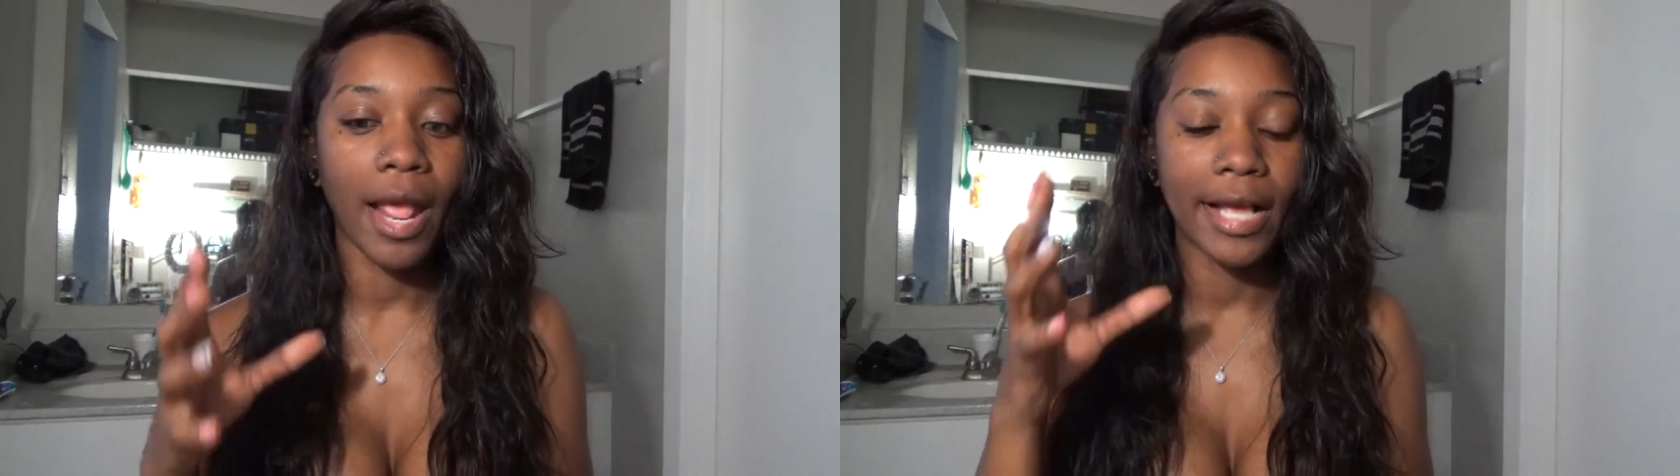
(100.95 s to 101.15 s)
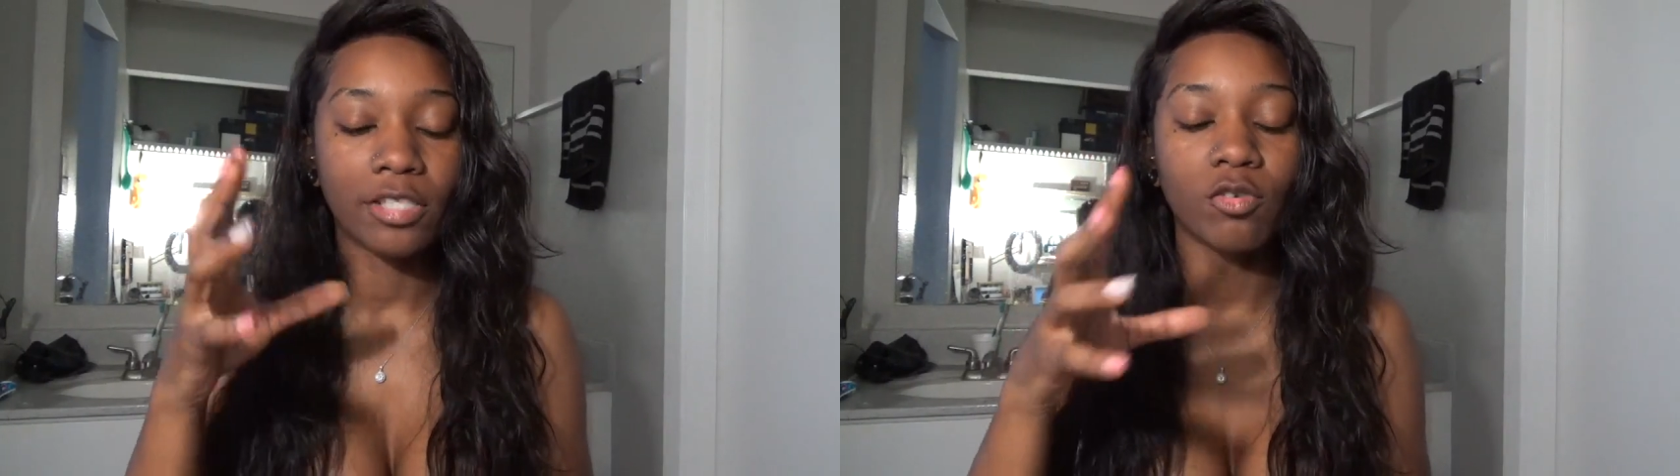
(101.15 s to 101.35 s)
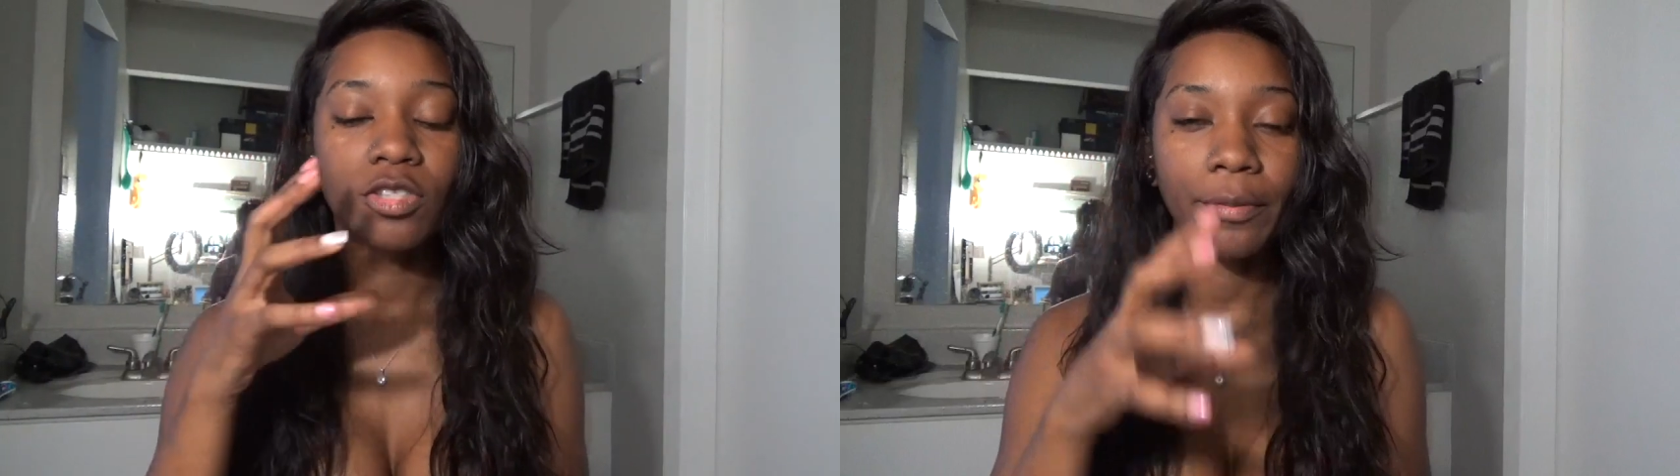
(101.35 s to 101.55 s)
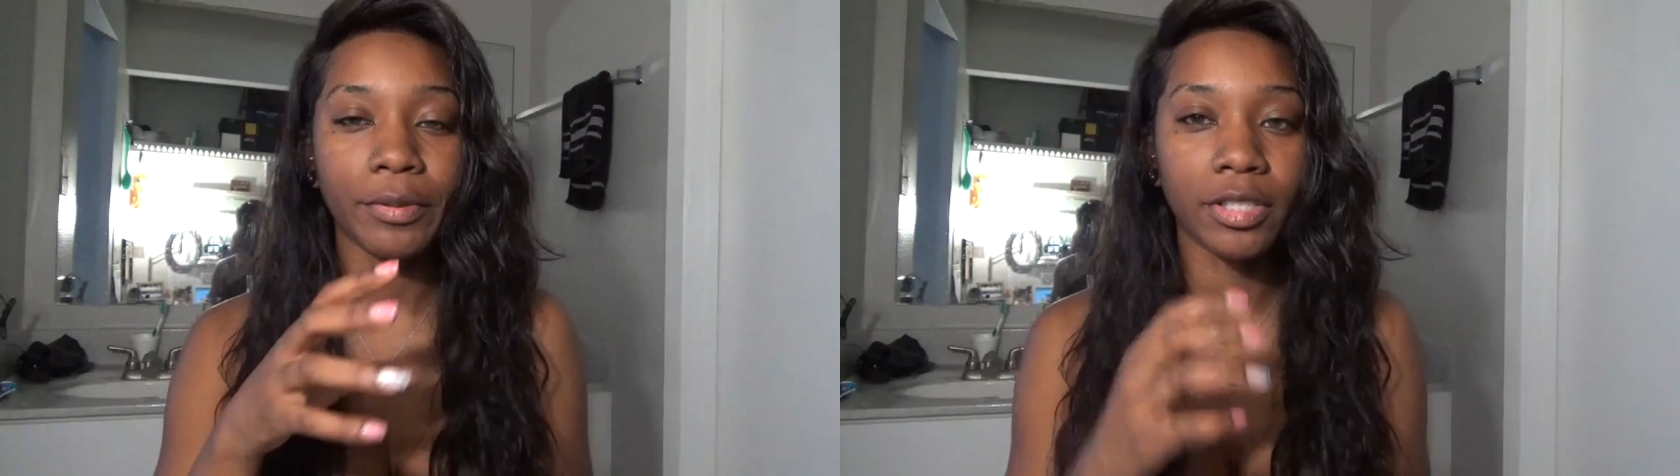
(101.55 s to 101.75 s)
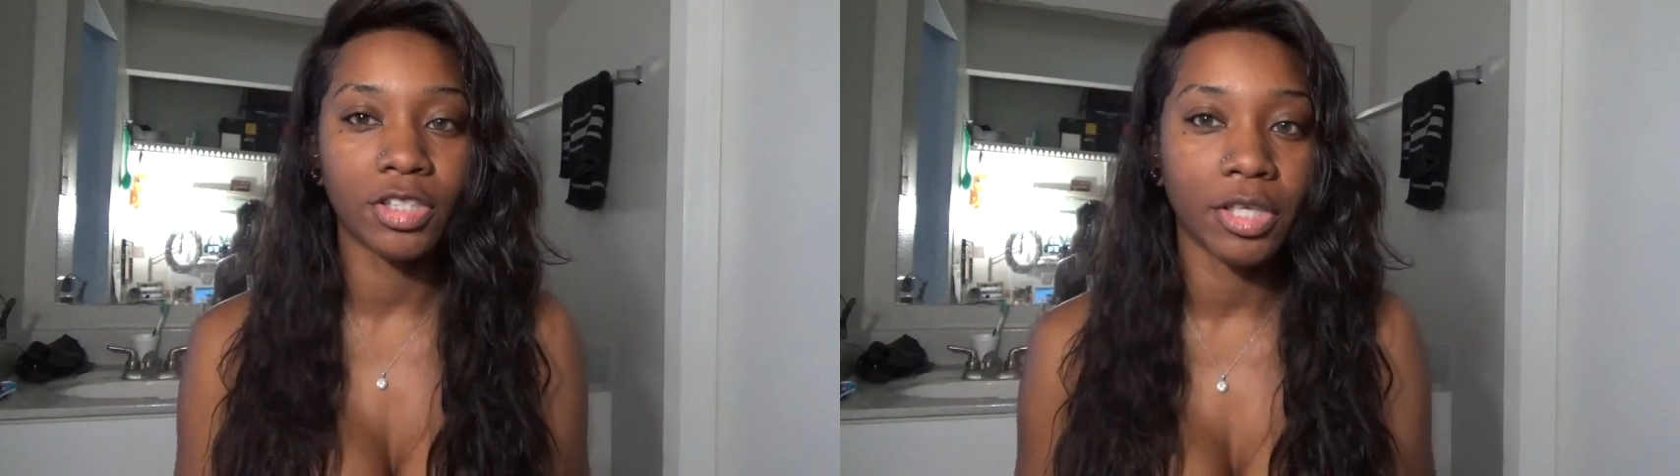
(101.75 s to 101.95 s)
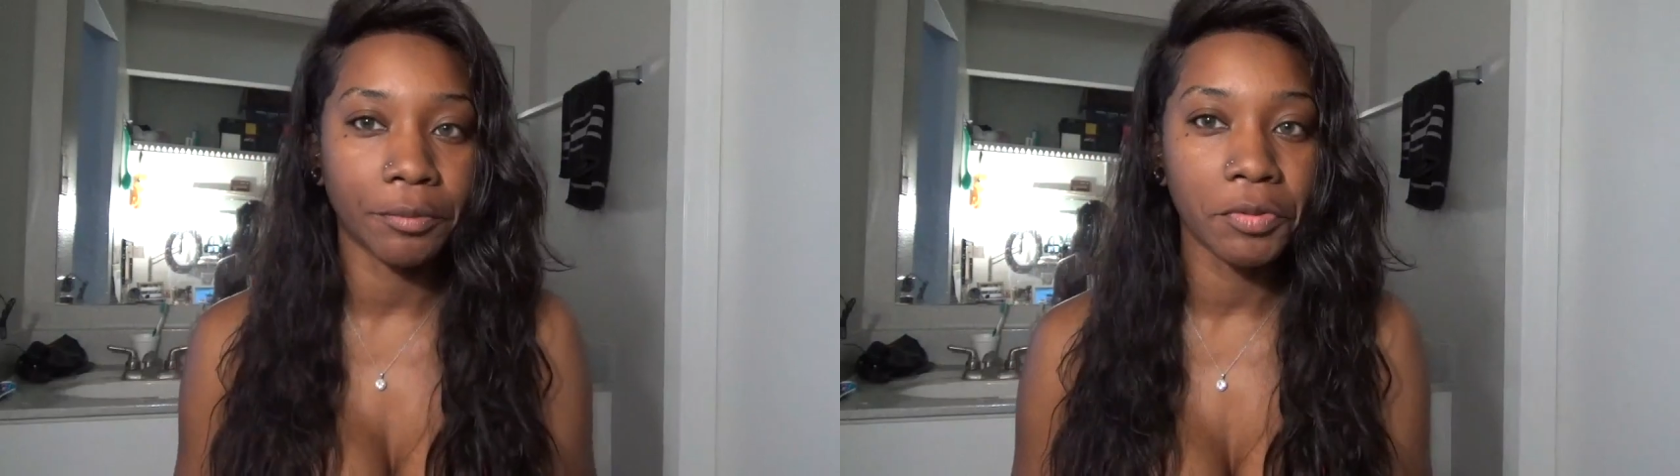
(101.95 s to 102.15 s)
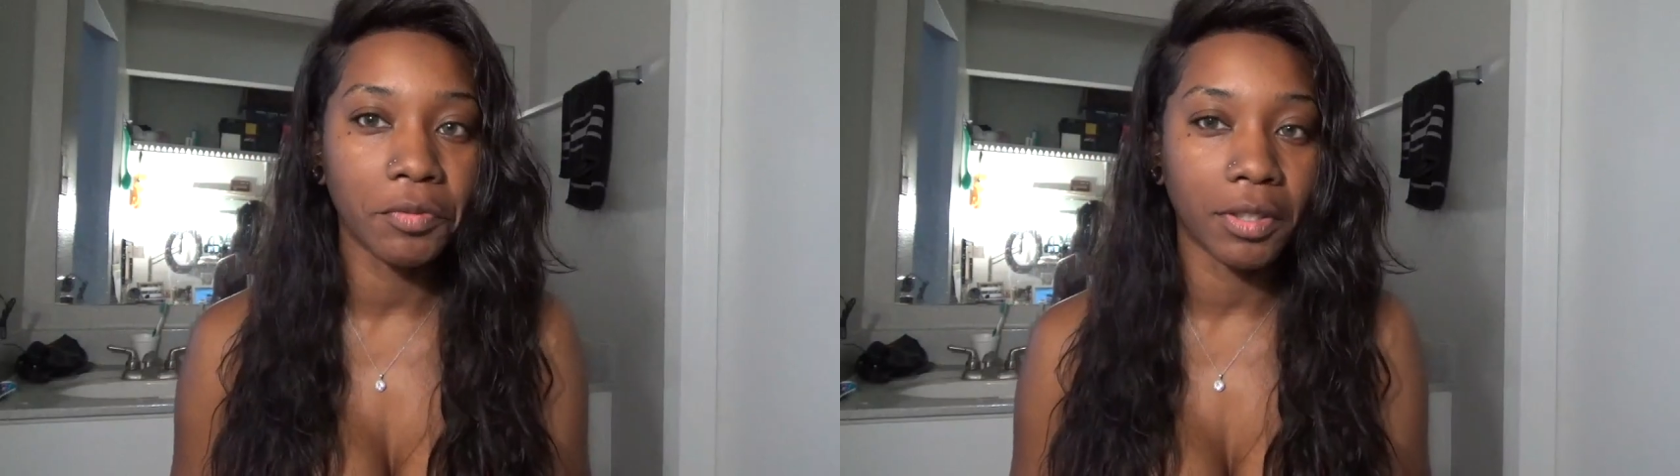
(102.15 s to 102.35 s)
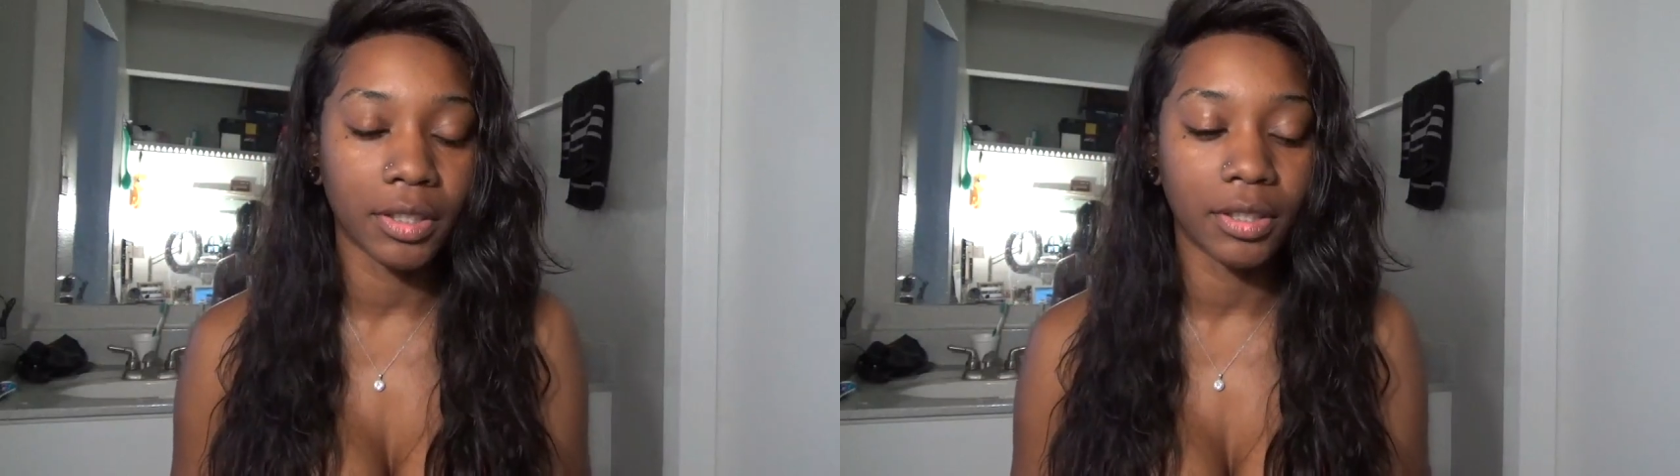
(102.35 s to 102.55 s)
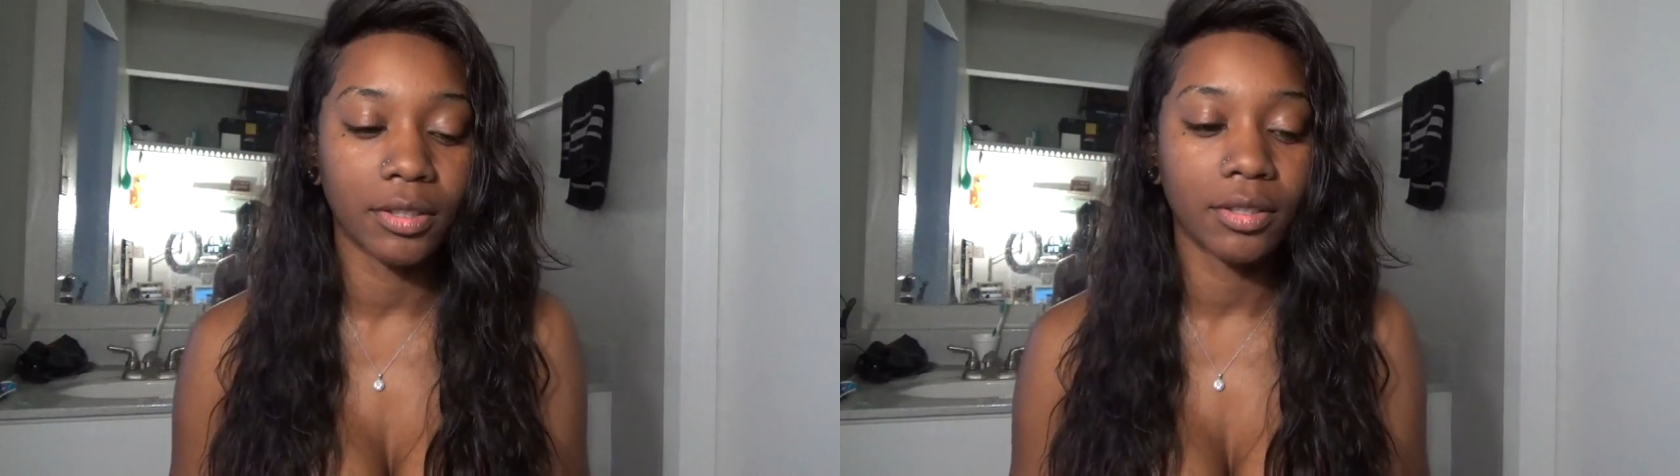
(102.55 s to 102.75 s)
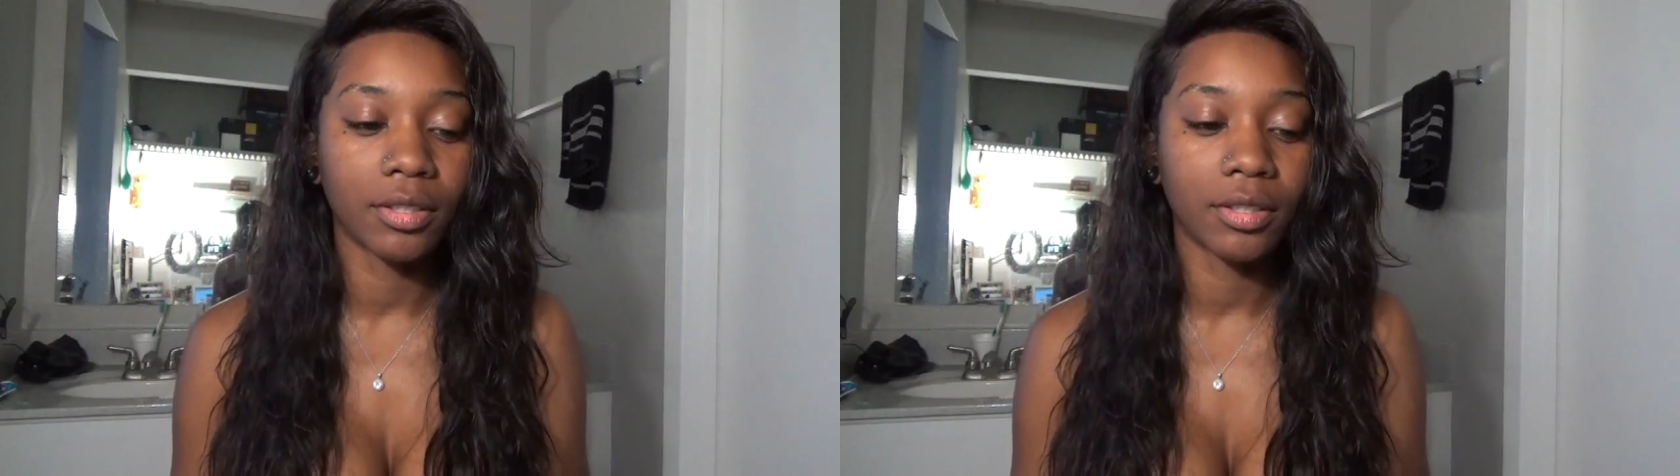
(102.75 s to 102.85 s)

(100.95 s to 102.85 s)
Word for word: as soon as I put the shampoo on it,